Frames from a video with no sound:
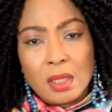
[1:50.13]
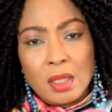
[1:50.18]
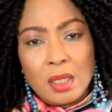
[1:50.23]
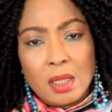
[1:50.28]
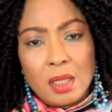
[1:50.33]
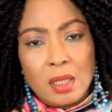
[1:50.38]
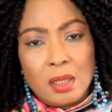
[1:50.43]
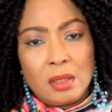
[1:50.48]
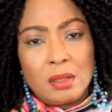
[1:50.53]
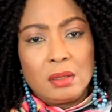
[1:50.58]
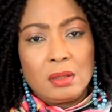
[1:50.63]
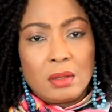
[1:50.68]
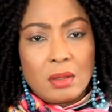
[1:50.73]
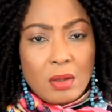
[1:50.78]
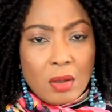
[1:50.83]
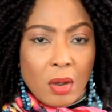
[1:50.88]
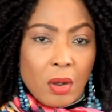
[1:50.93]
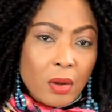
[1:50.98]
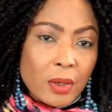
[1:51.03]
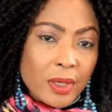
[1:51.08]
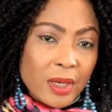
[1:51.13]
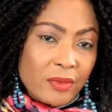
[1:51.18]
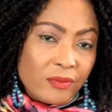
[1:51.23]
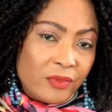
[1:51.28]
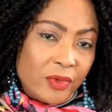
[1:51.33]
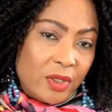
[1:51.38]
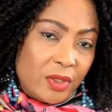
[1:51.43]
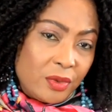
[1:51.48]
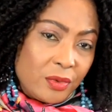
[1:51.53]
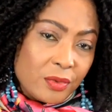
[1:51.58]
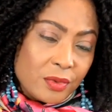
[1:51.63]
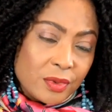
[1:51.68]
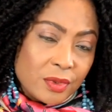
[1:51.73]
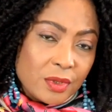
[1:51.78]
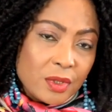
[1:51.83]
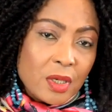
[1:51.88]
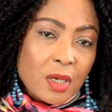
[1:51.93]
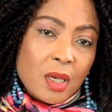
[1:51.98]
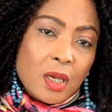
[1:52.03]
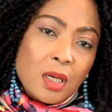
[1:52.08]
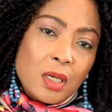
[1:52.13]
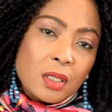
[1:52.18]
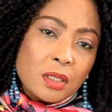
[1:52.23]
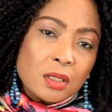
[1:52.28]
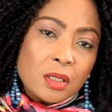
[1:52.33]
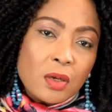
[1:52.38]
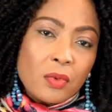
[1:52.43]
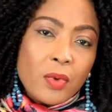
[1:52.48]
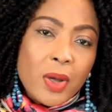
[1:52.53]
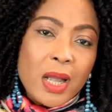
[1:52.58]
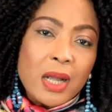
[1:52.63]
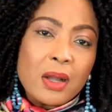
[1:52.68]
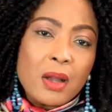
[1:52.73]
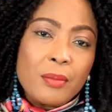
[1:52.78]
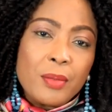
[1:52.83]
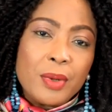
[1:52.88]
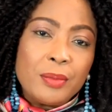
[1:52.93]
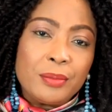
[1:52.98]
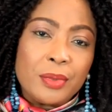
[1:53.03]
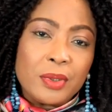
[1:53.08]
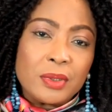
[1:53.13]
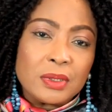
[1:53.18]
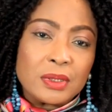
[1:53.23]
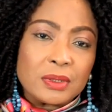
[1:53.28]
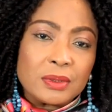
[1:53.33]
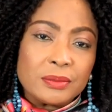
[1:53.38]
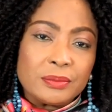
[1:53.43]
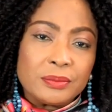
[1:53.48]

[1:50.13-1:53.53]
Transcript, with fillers: in other videos. So welcome on board.